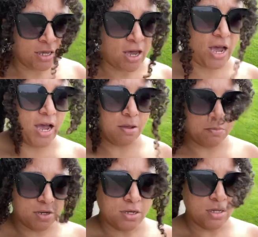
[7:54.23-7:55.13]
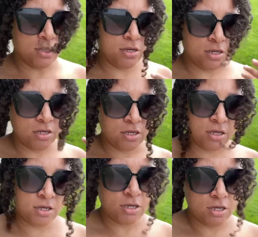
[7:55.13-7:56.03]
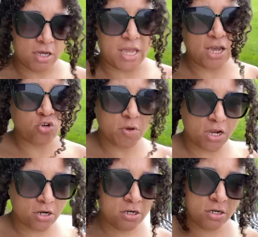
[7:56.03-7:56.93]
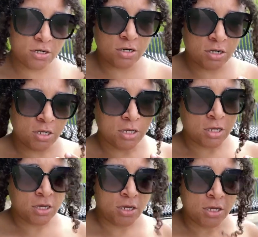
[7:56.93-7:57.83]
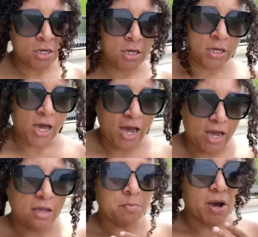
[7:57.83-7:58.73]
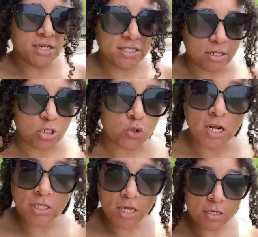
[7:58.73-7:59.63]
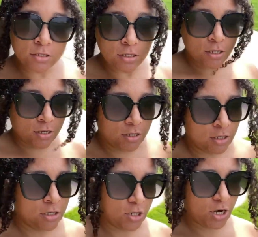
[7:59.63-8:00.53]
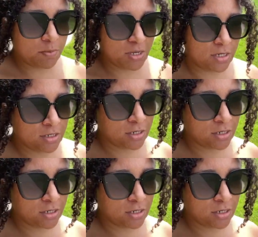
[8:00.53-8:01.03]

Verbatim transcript: i'm a candle maker. I buy, sell, and trade things. You know what I mean?